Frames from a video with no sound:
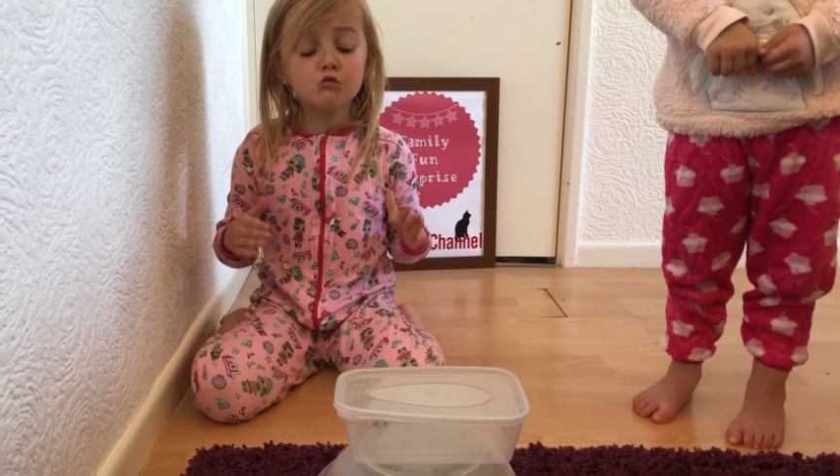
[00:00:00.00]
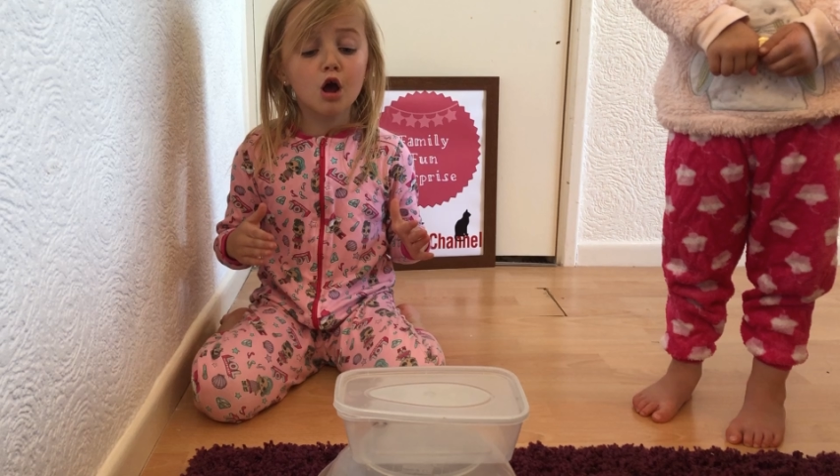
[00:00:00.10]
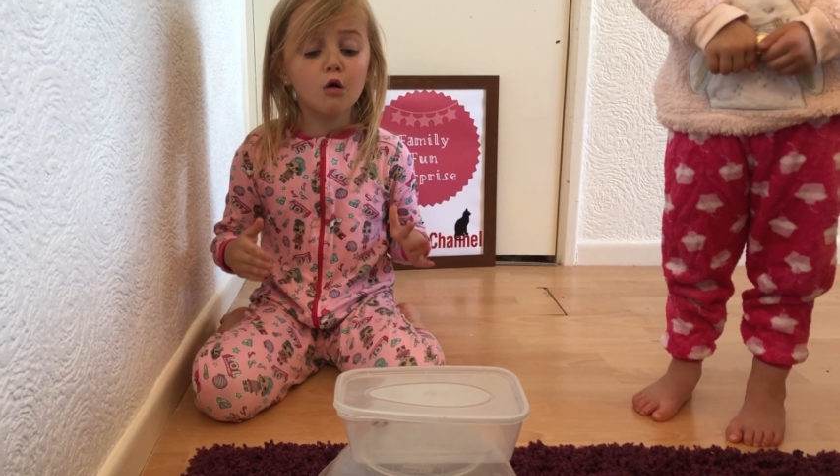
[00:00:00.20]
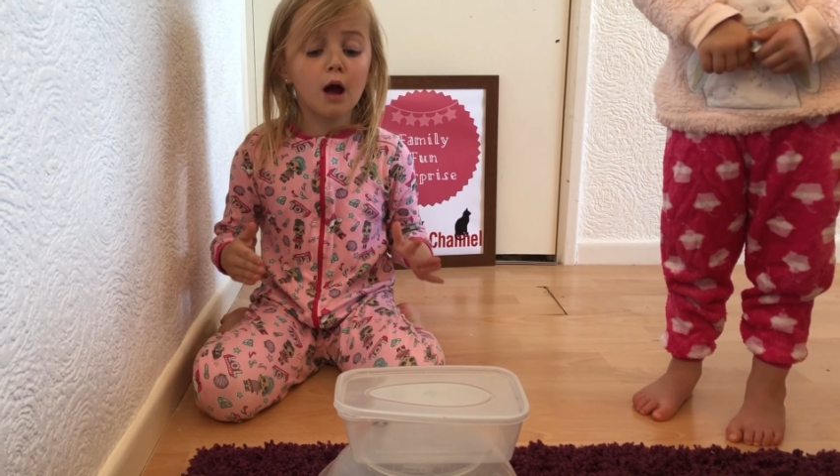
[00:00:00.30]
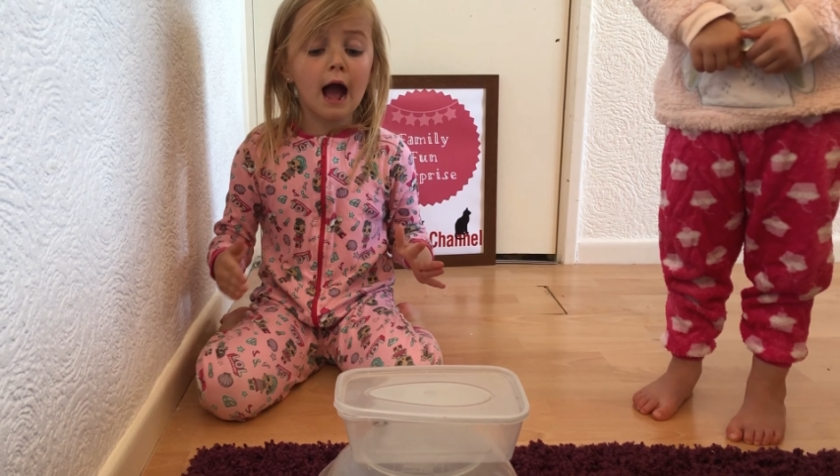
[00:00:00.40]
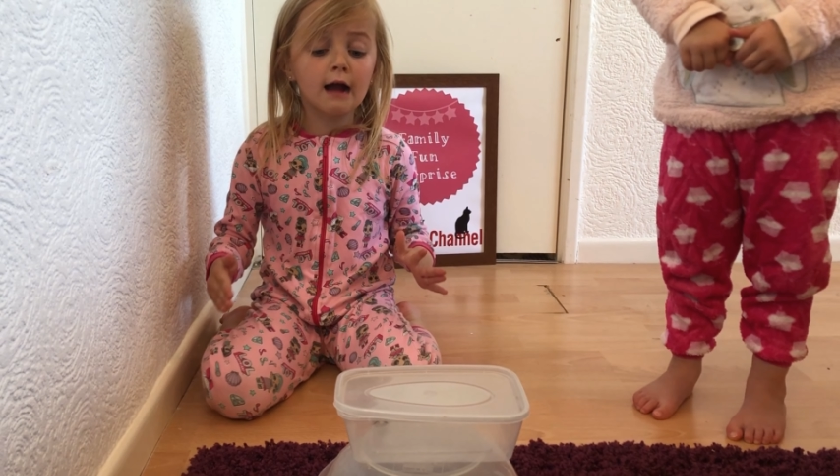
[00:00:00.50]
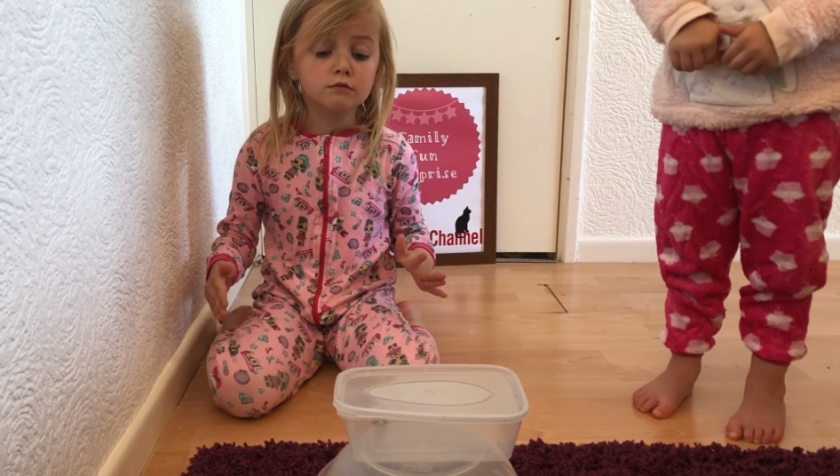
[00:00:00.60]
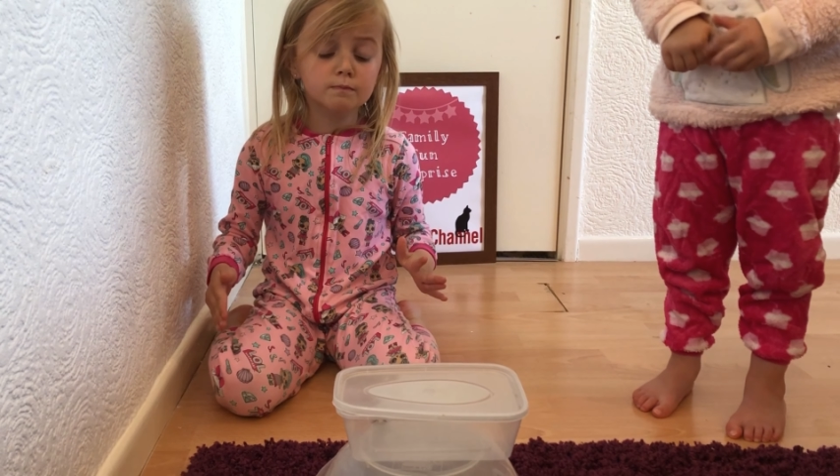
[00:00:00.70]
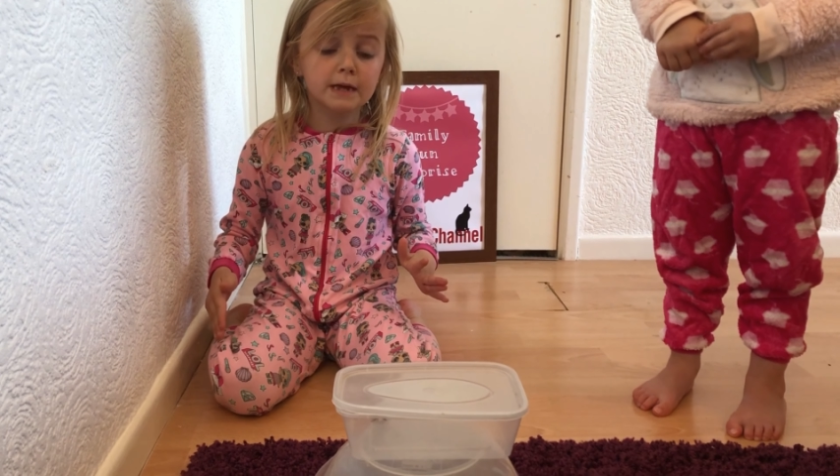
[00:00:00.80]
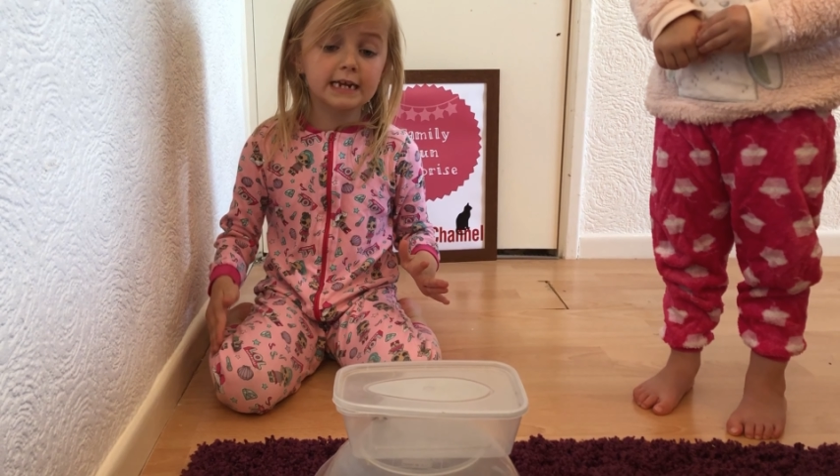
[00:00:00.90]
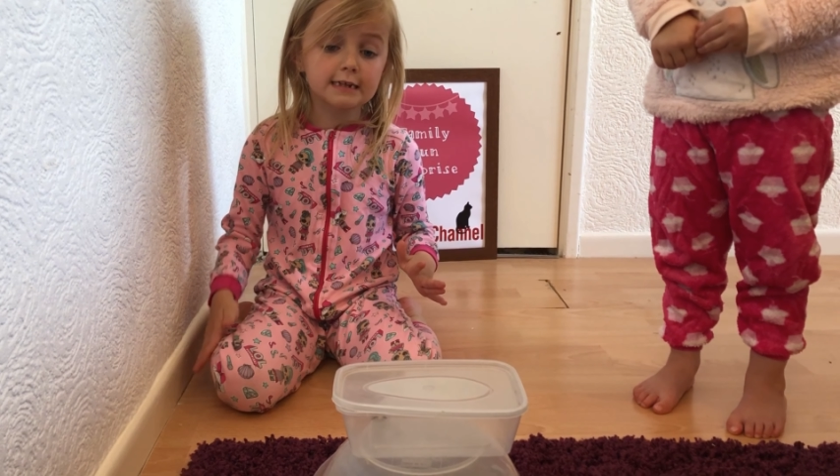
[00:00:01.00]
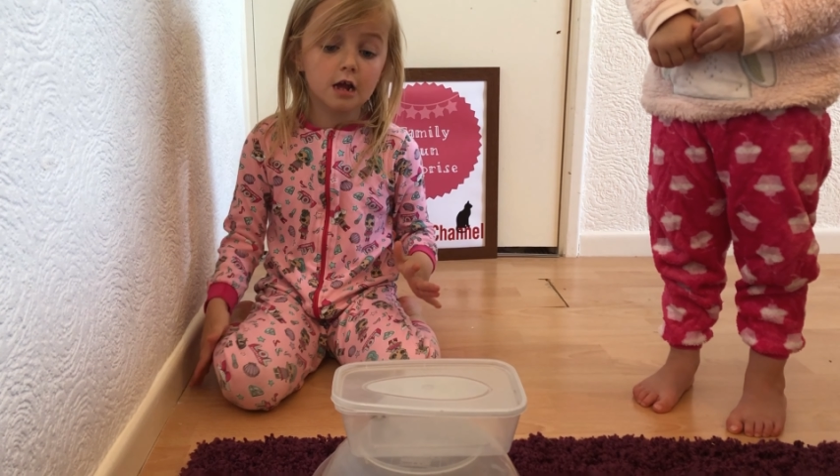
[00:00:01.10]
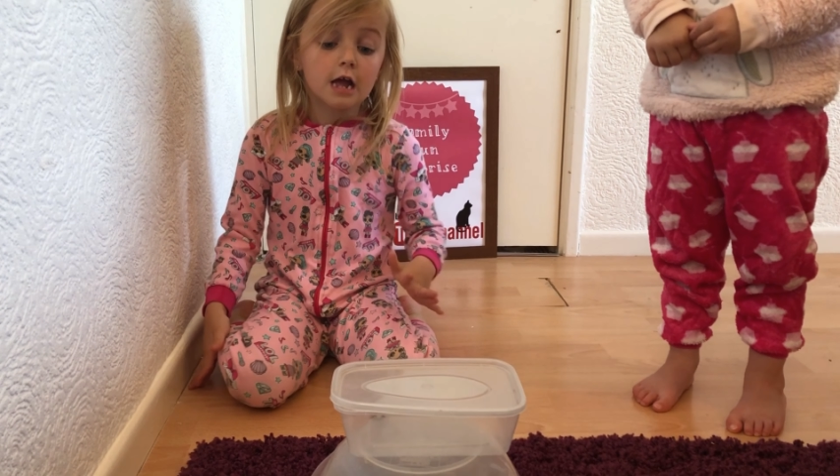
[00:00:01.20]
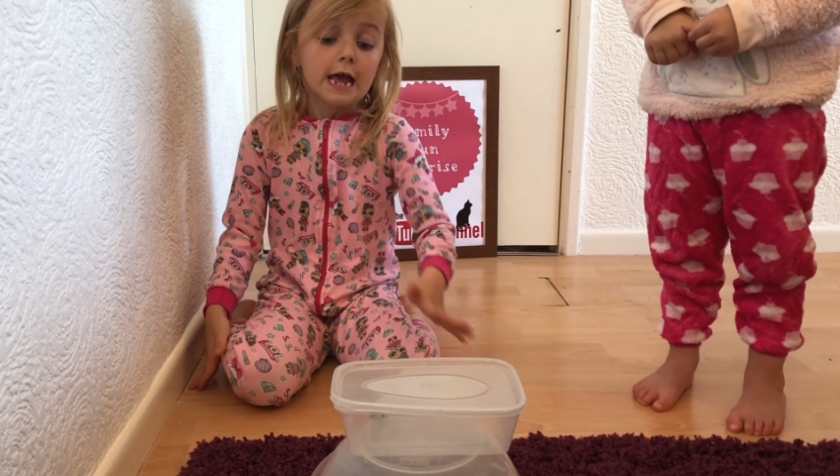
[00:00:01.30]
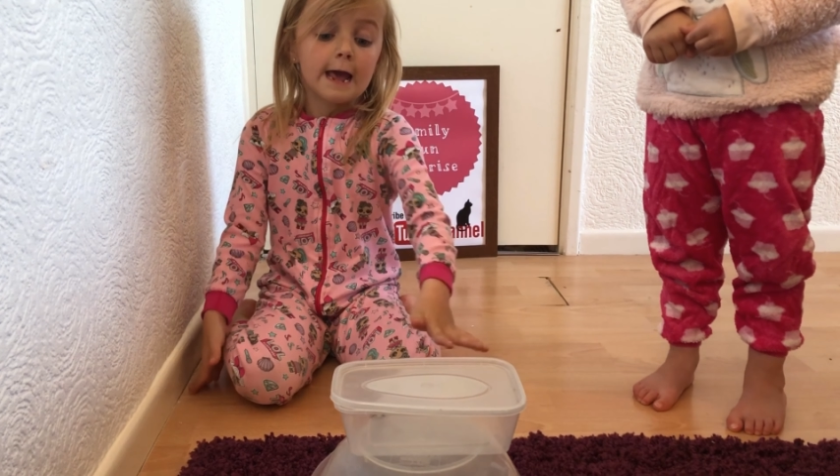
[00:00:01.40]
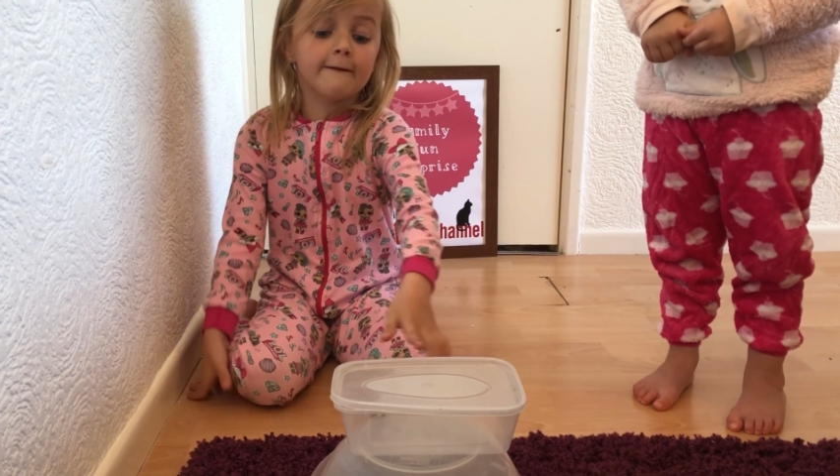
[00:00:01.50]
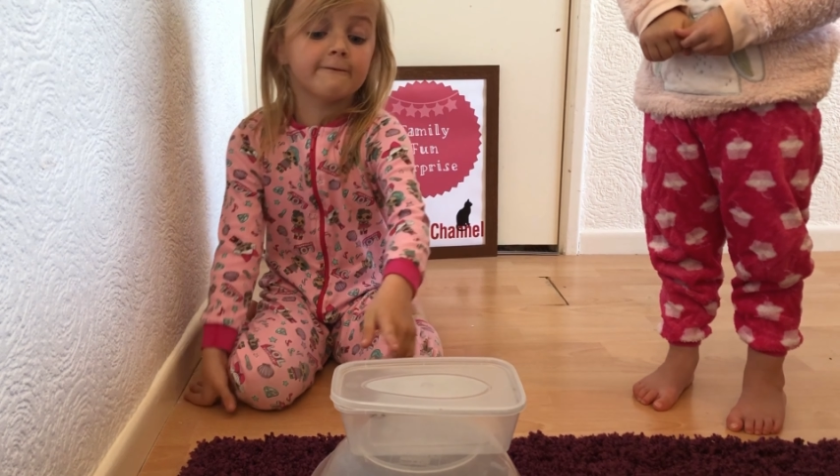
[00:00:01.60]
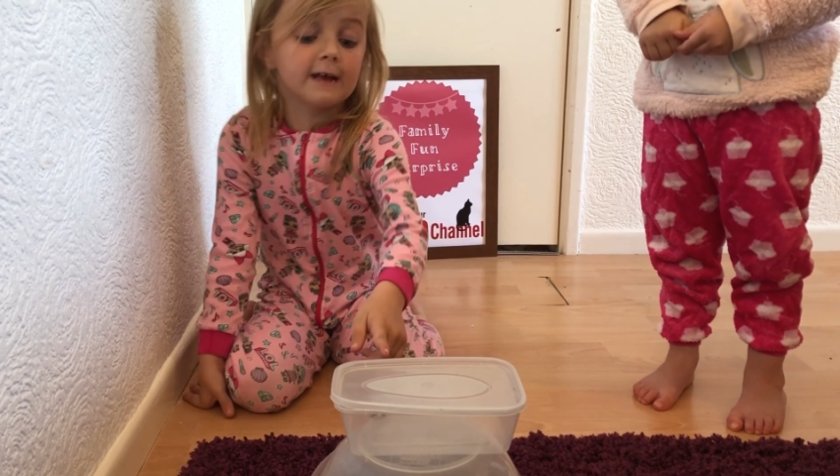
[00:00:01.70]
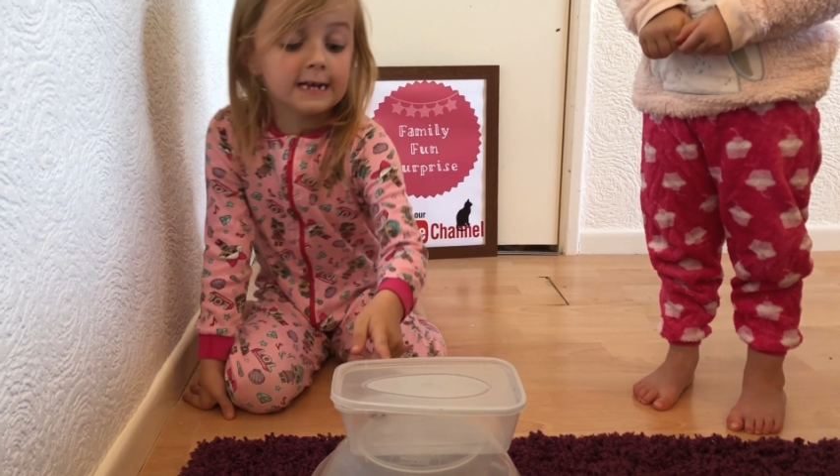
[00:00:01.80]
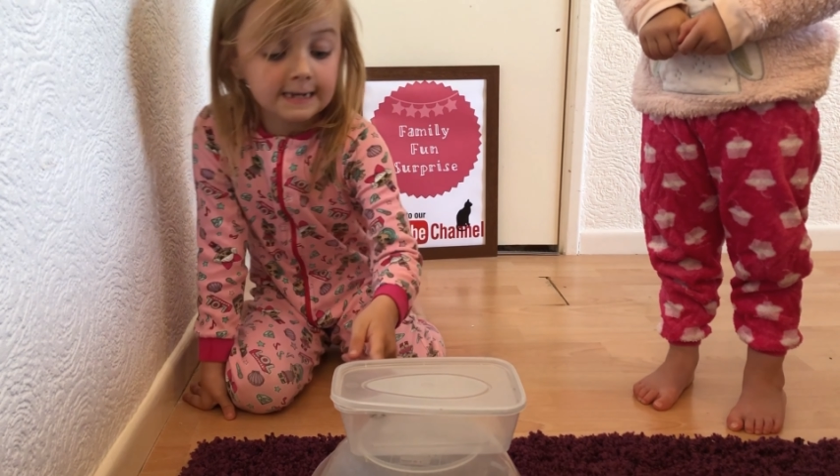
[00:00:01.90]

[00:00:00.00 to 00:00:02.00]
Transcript: you know how bees are, if